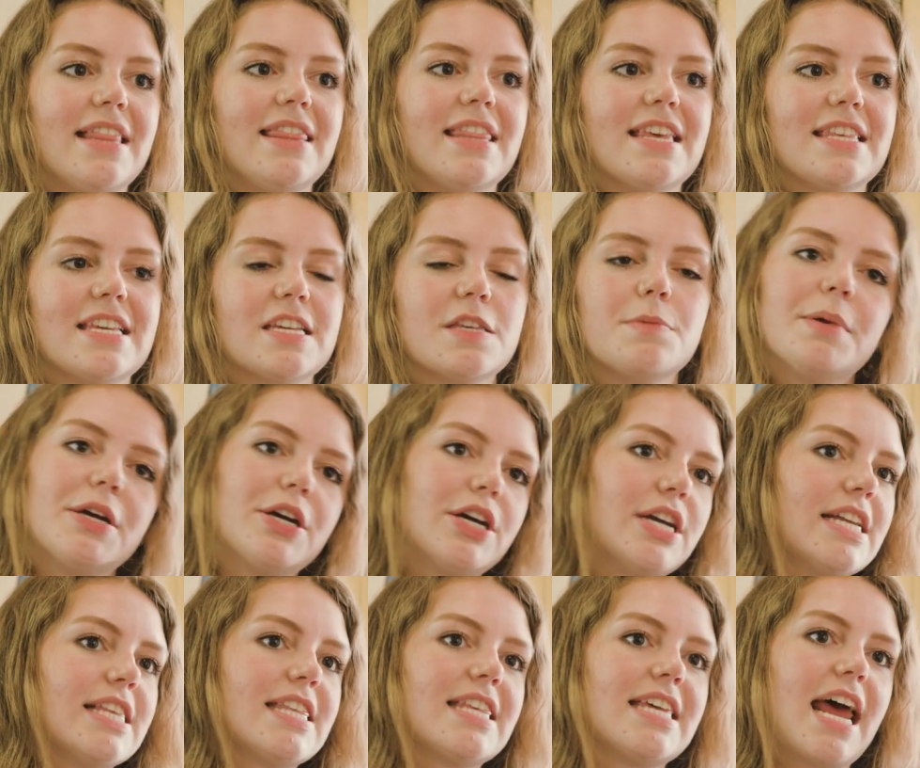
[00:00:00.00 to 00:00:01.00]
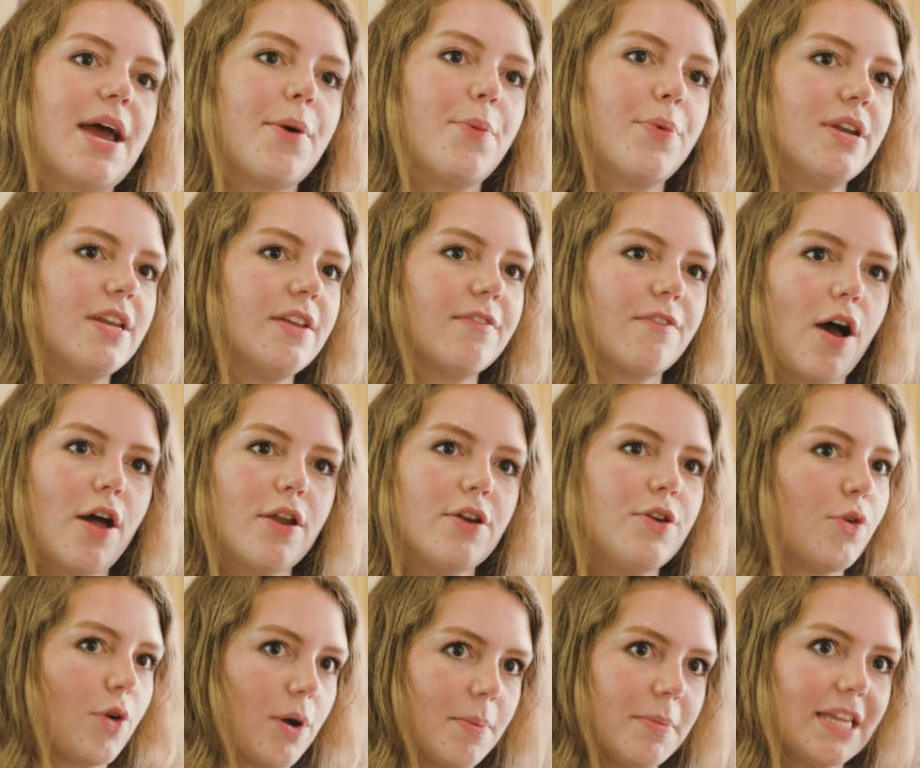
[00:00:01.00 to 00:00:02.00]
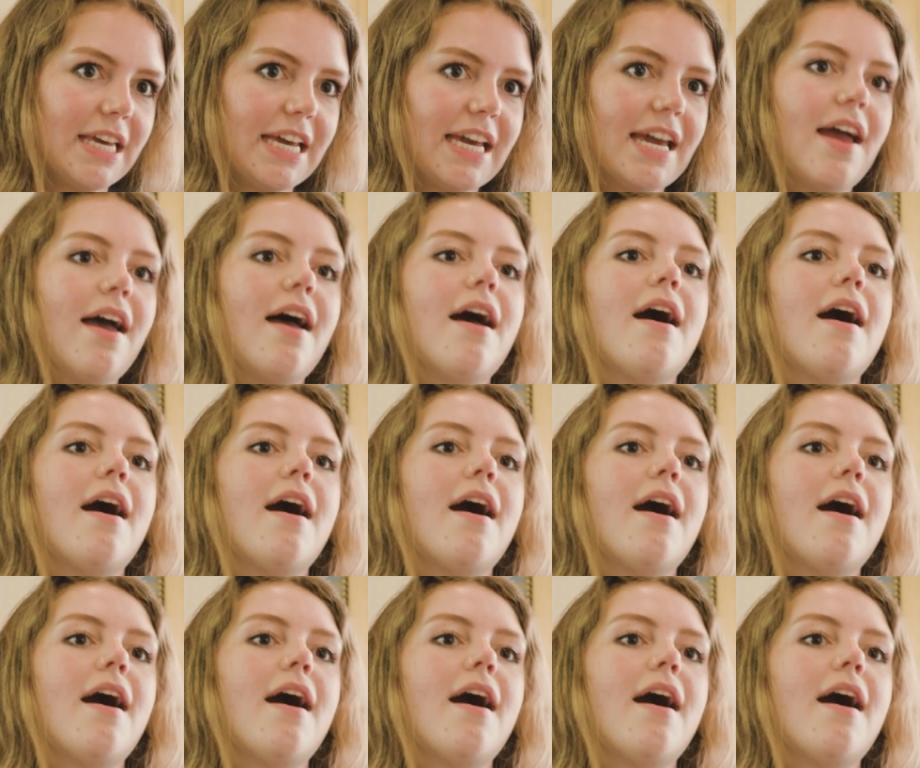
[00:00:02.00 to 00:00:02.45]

and this experience that I wouldn't have gotten normally.